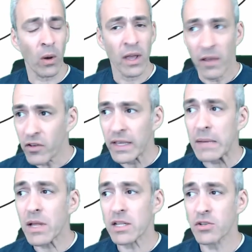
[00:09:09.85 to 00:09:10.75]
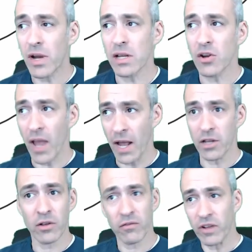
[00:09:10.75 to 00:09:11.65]
If you can keep that straight in your head,
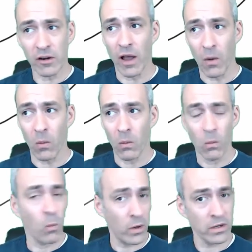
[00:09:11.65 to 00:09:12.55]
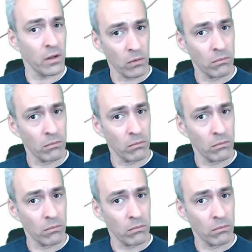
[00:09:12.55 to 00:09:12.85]
you can figure out what to do.